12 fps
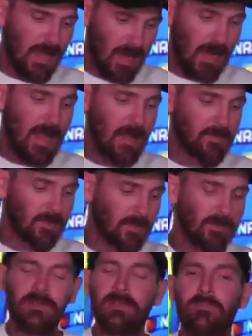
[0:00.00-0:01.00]

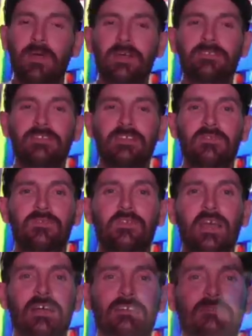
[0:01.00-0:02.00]
absolutely amazing. If you
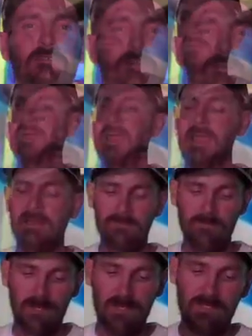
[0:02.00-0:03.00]
guys have never had
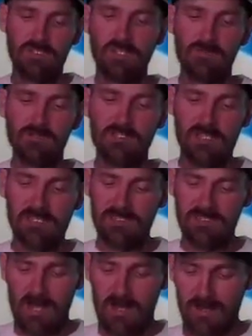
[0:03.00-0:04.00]
them, chili
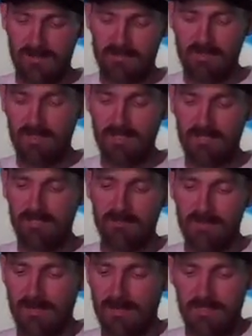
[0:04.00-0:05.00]
cheese dogs, onion
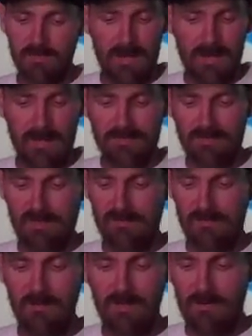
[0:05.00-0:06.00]
rings, man, these
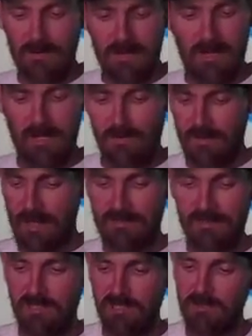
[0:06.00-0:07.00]
things are loaded up,
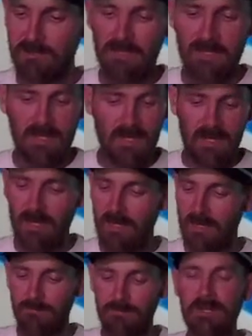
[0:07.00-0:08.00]
lots of chili.
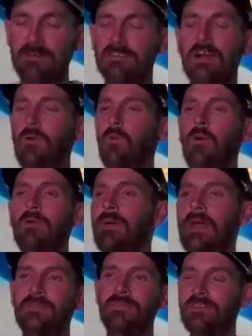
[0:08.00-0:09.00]
There's not one
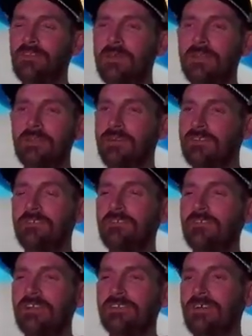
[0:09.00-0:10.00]
bad thing on the menu. I tell
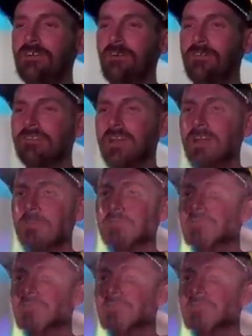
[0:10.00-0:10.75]
you guys that all the time. If